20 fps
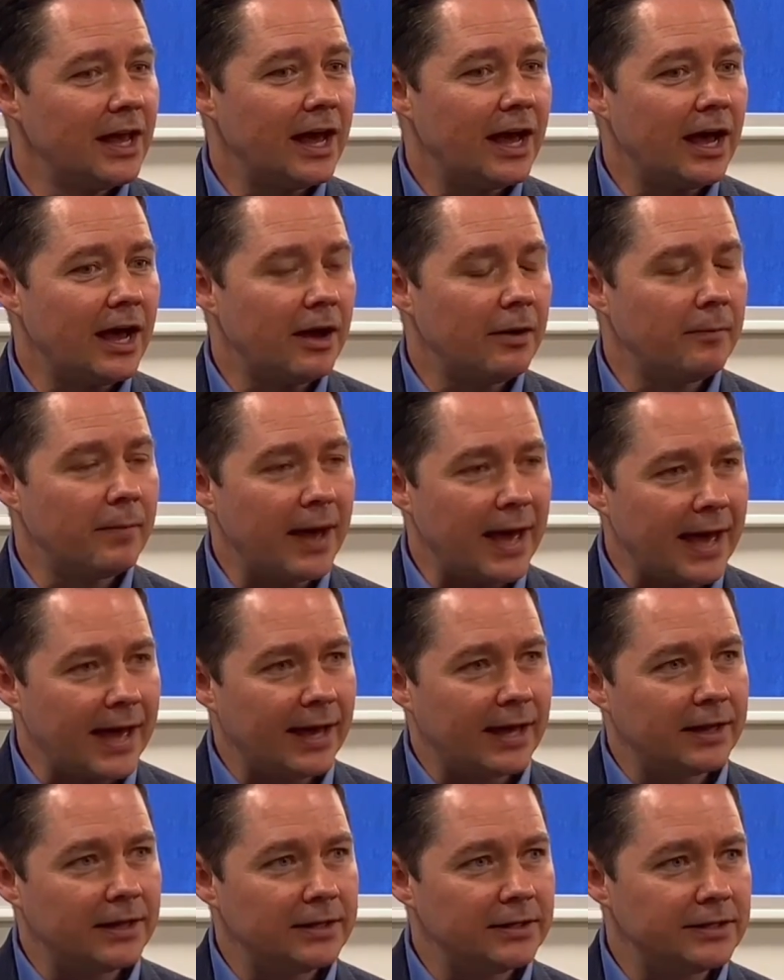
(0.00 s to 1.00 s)
Um,
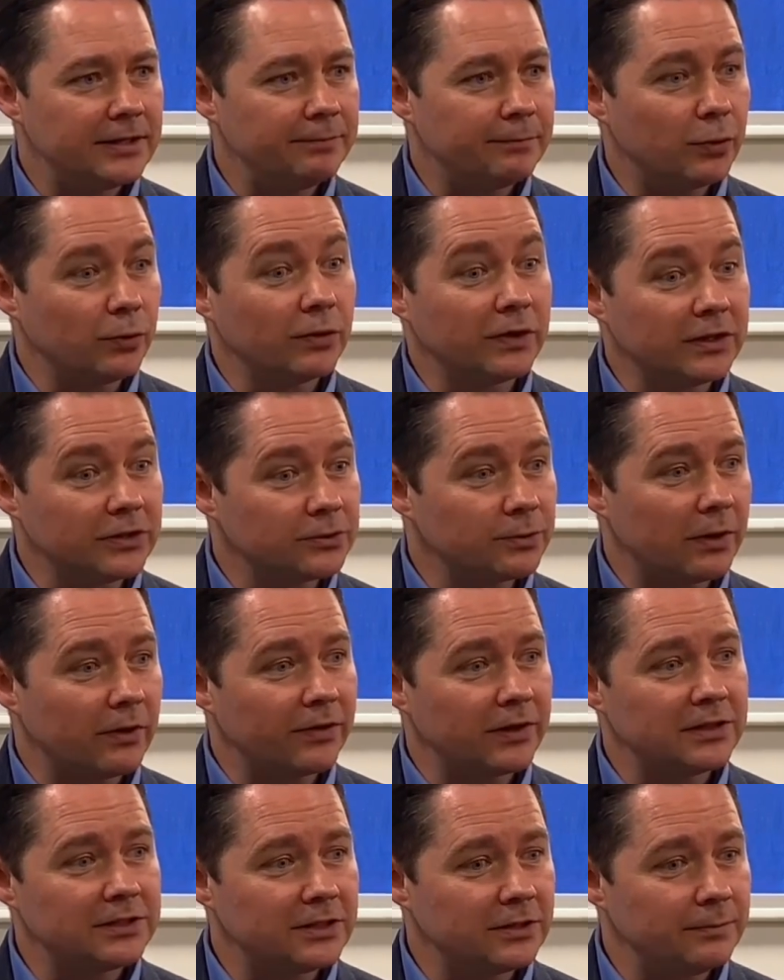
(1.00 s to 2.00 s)
and importantly as well,
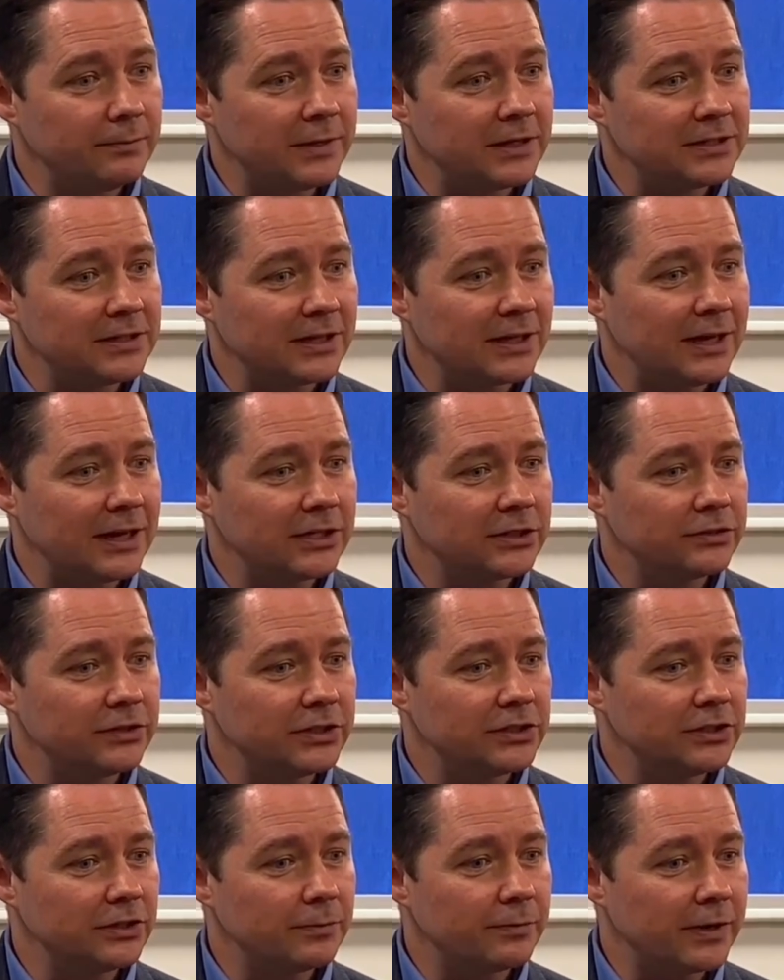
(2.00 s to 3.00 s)
this domestic
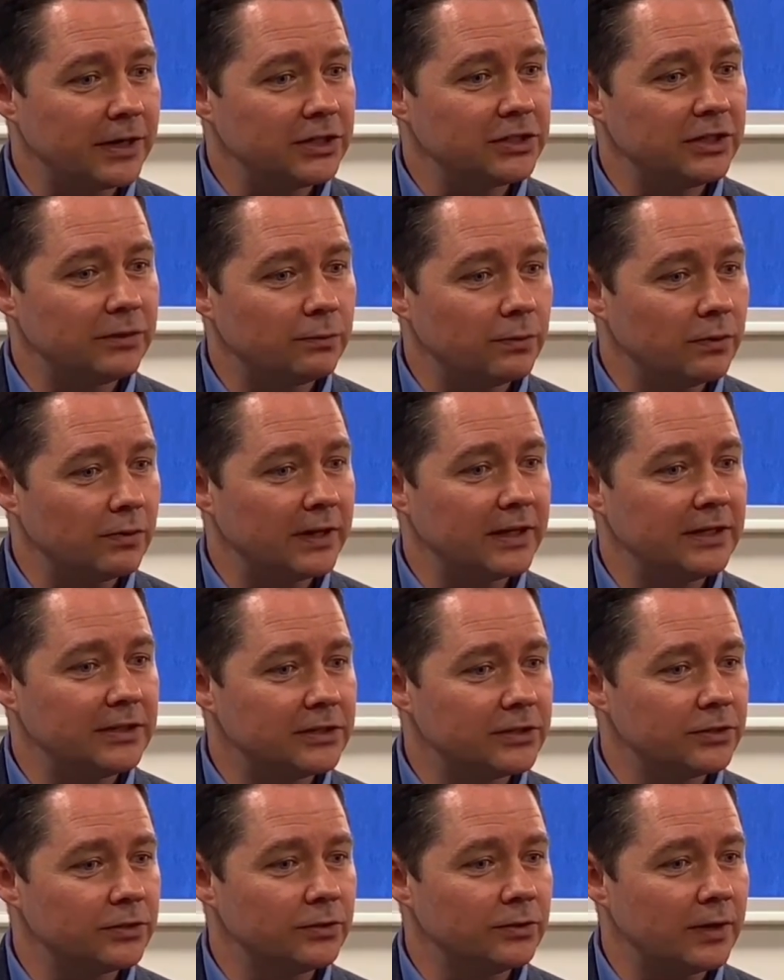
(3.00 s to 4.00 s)
electrician apprenticeship will lead
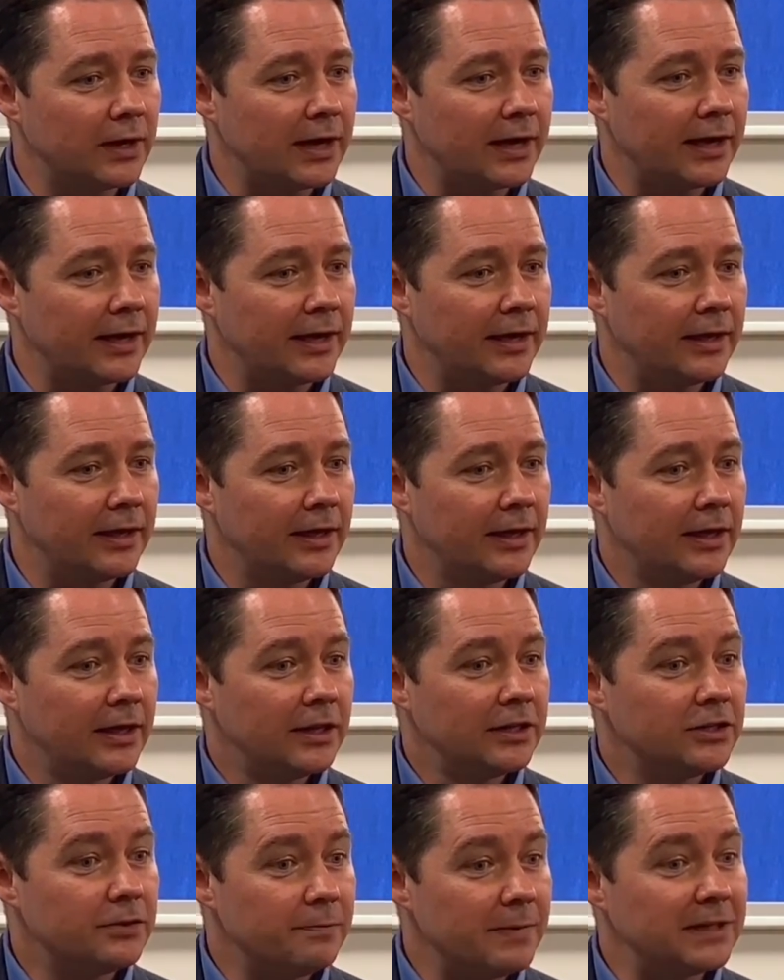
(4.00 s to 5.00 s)
to a
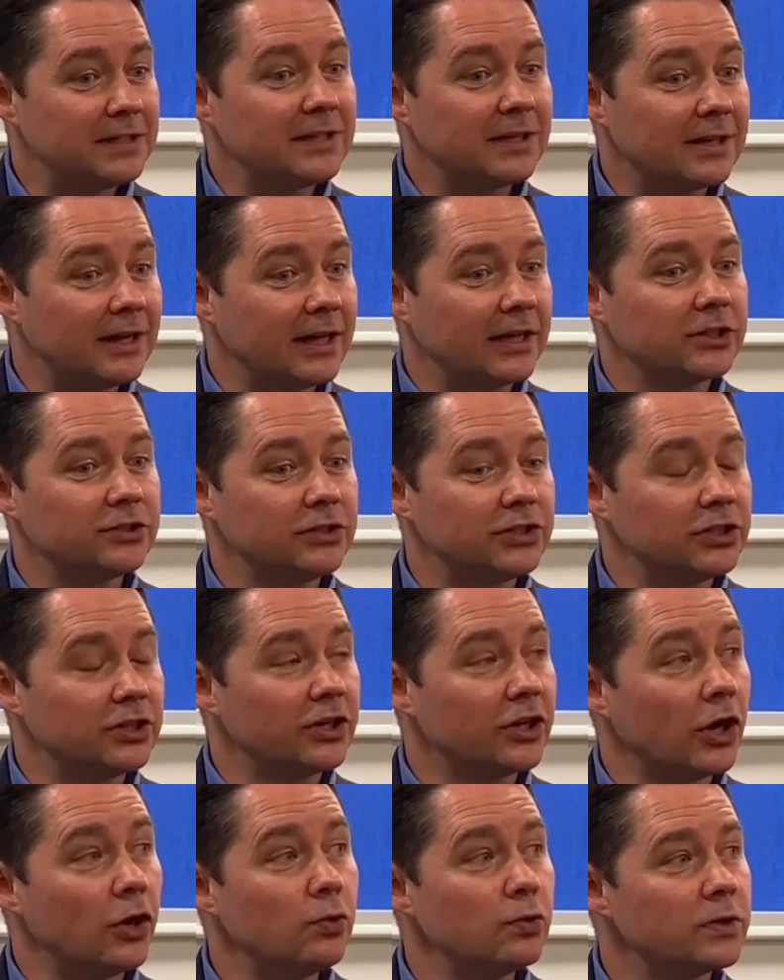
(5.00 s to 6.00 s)
domestic electrician
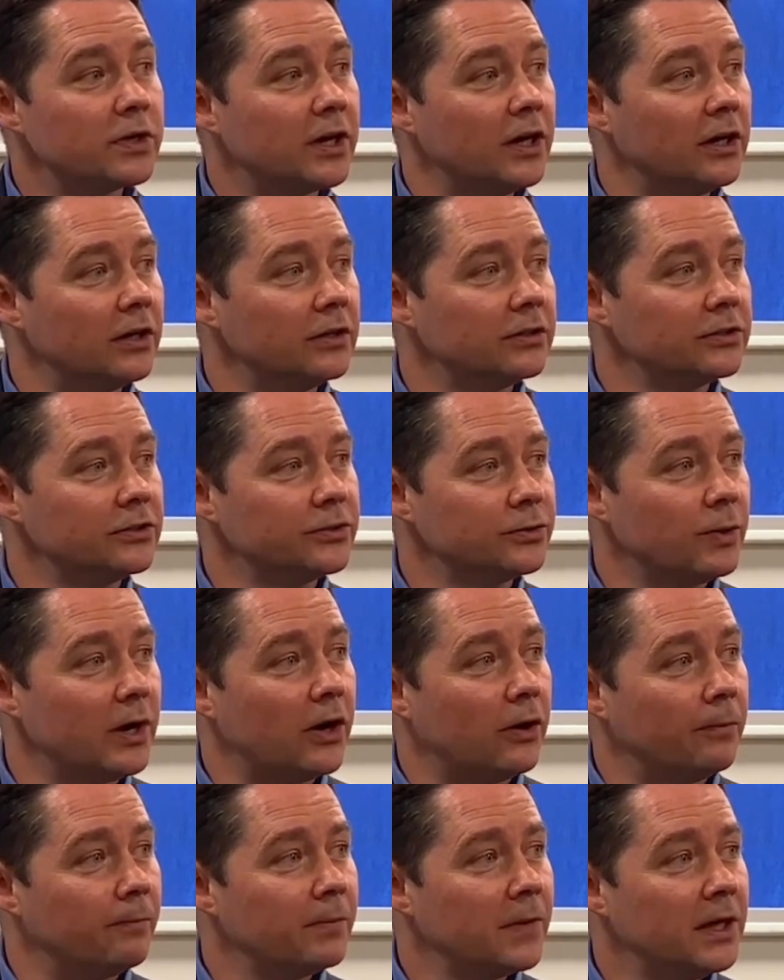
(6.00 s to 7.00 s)
gold card as
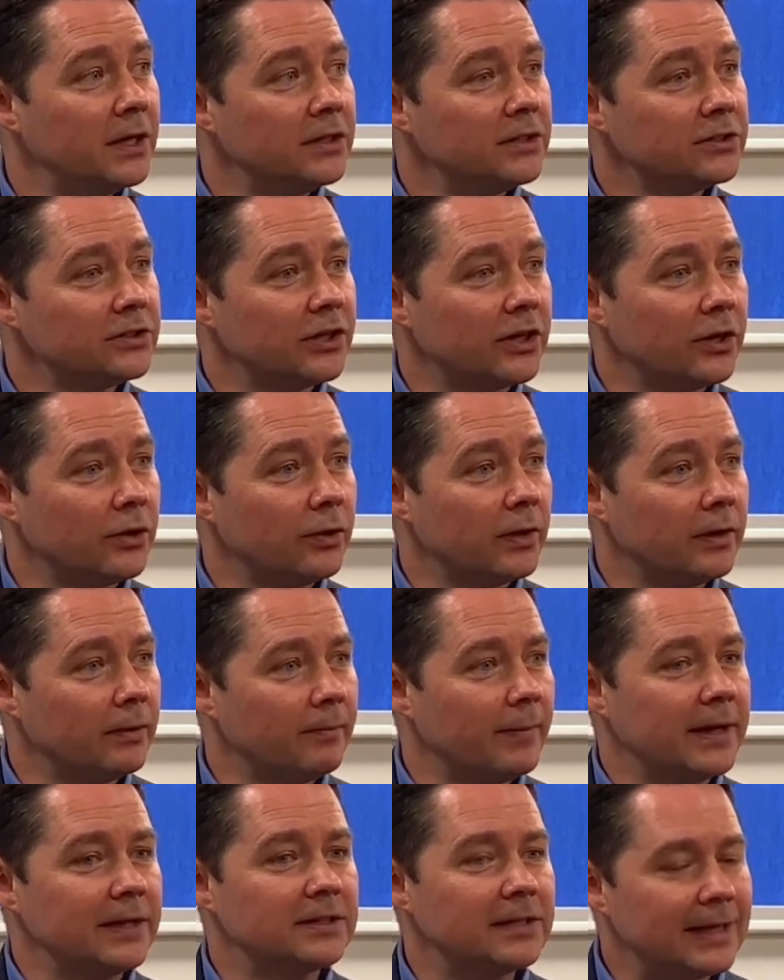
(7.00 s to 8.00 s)
well. Right. So it
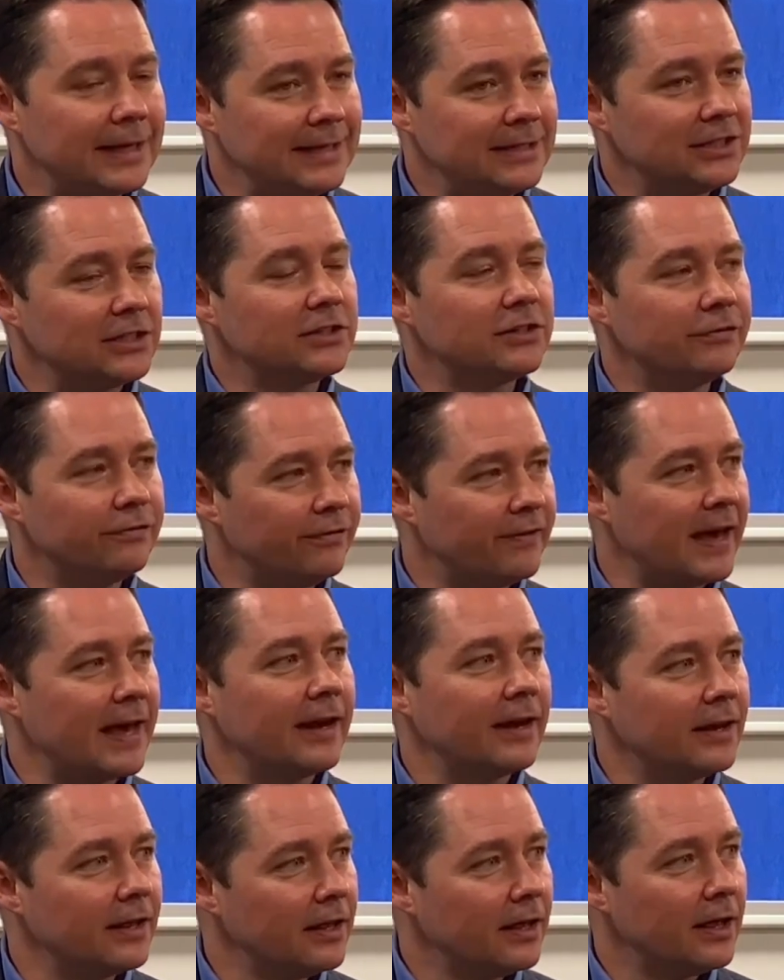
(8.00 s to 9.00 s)
makes it easier to
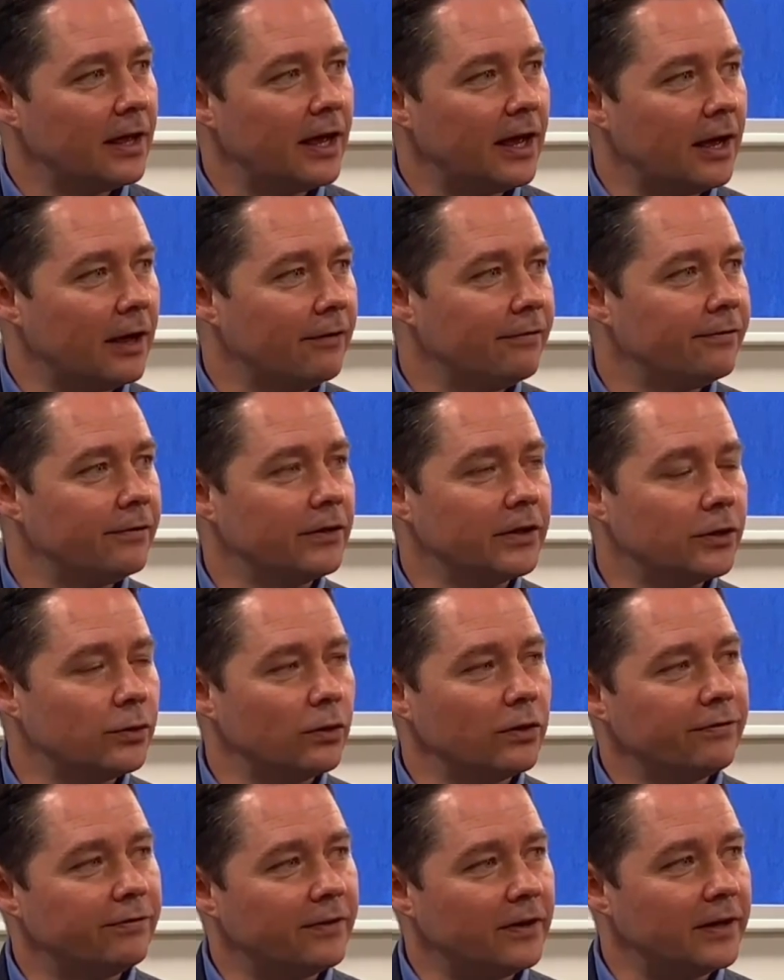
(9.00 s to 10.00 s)
vet uh, fully
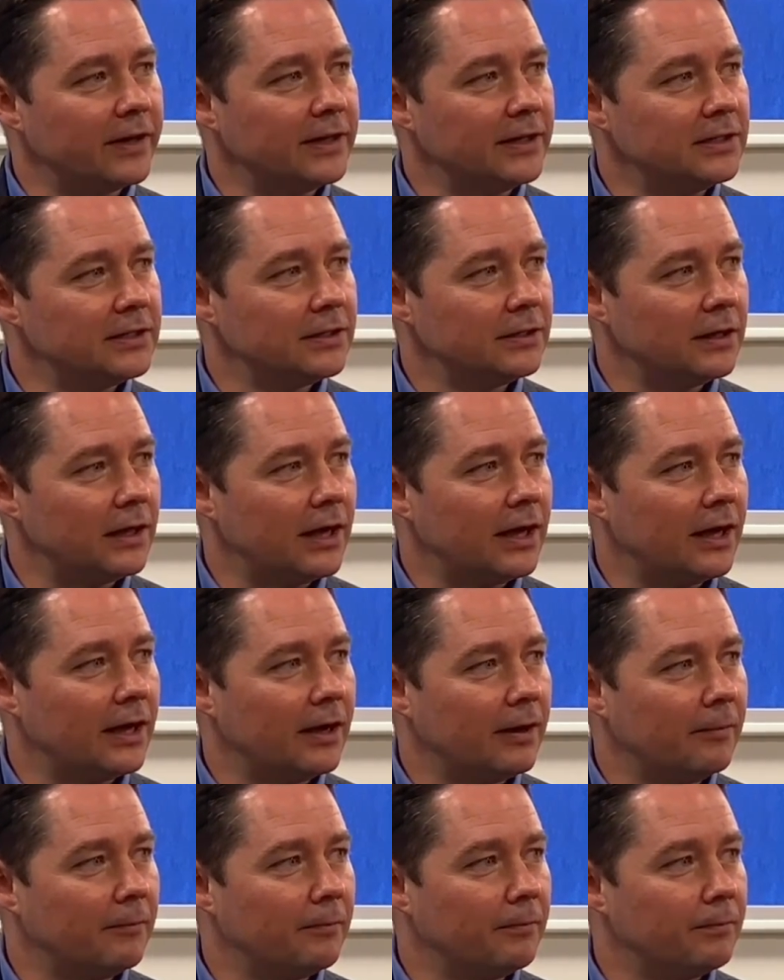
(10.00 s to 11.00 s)
qualified
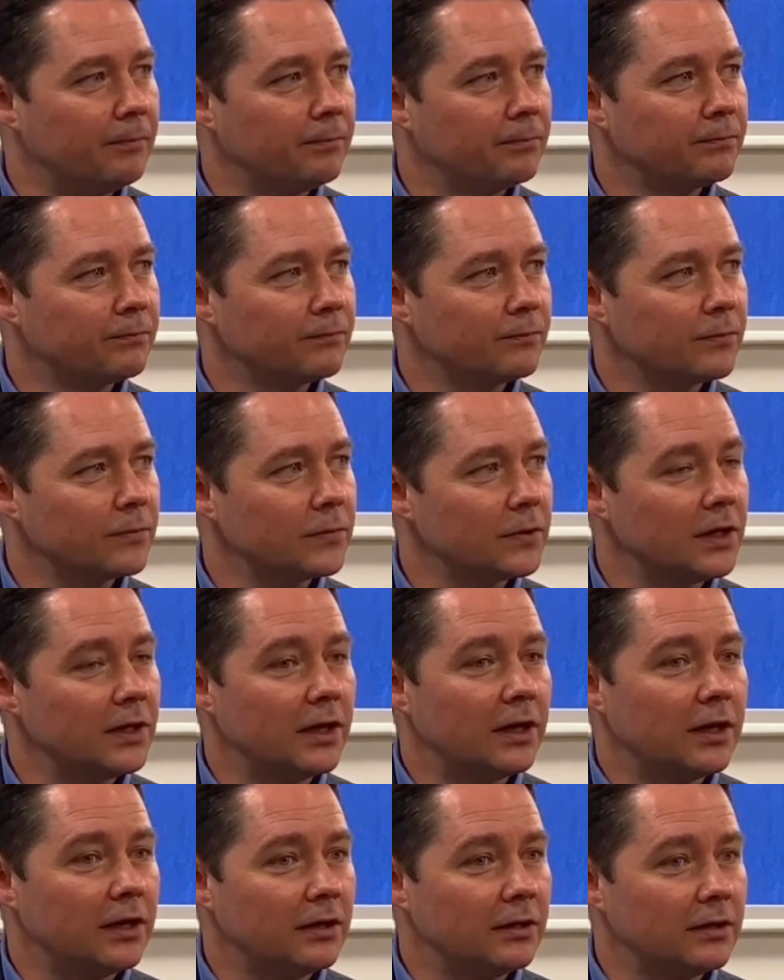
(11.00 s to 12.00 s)
um,
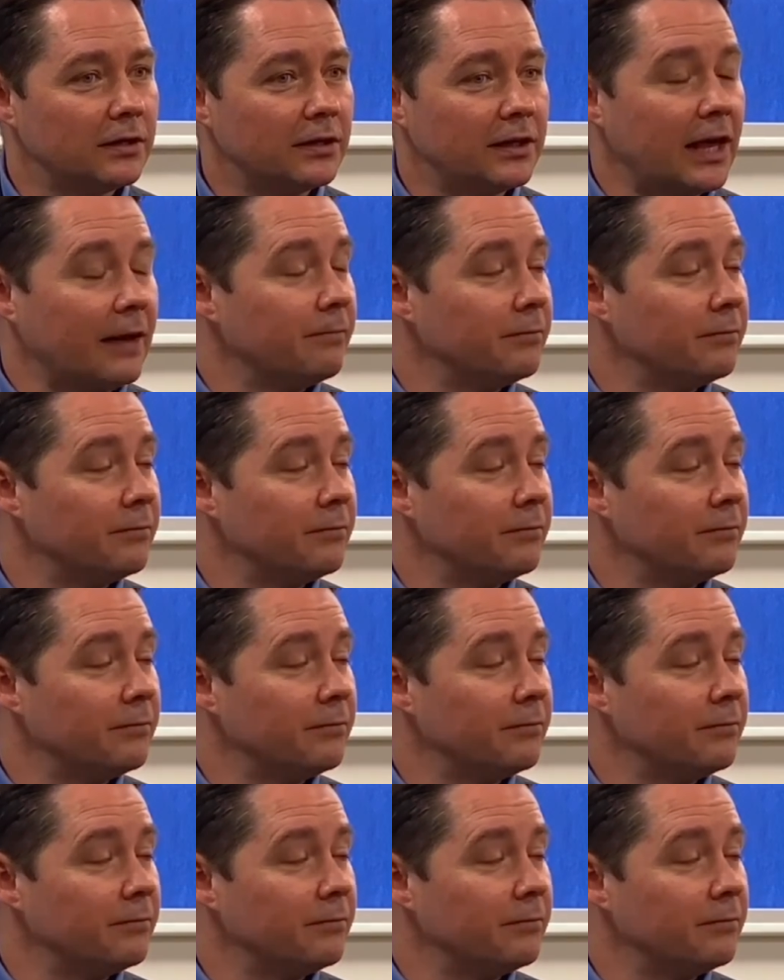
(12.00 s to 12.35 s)
yeah,